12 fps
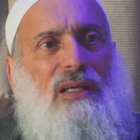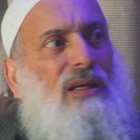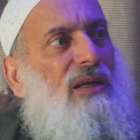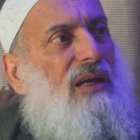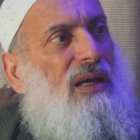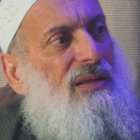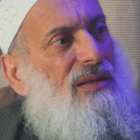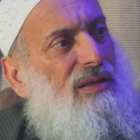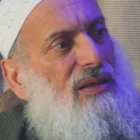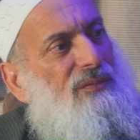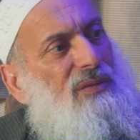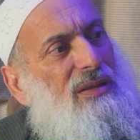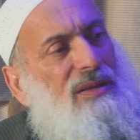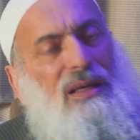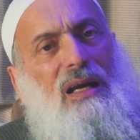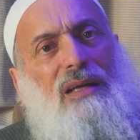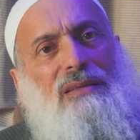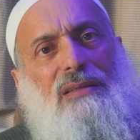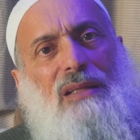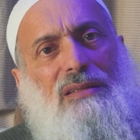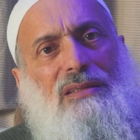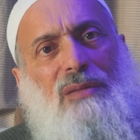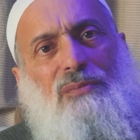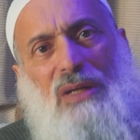and even they had like
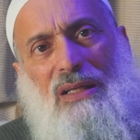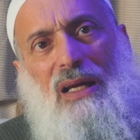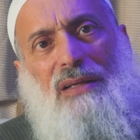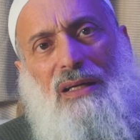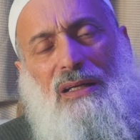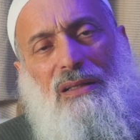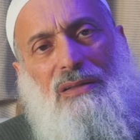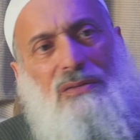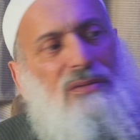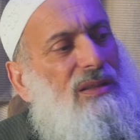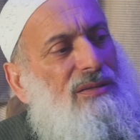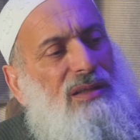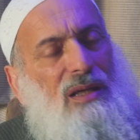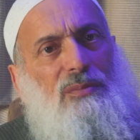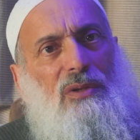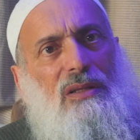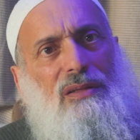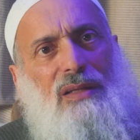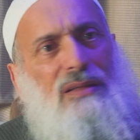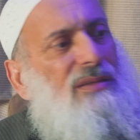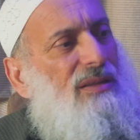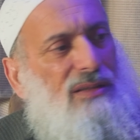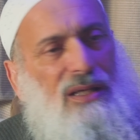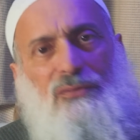some banana on the table. They
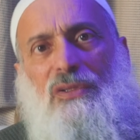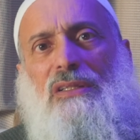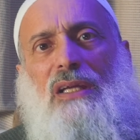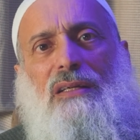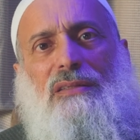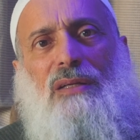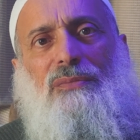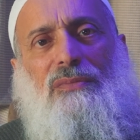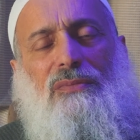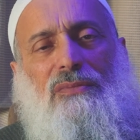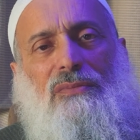said, can we take some?